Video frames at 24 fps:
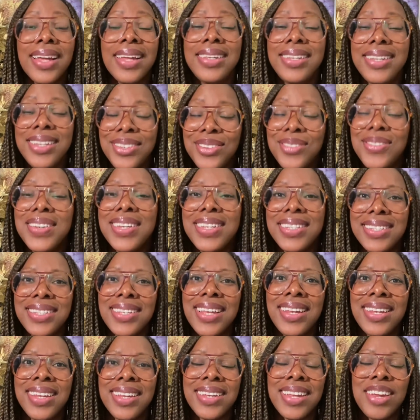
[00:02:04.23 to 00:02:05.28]
literally
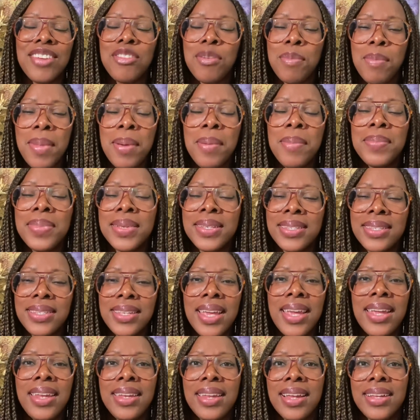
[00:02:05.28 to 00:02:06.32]
said that. I remember
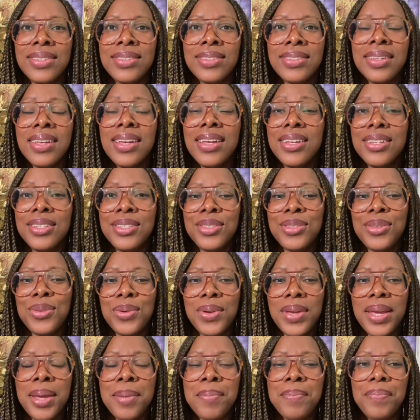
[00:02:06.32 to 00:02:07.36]
saying that to
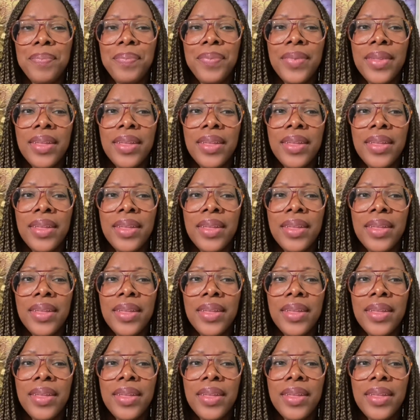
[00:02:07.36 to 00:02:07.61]
him.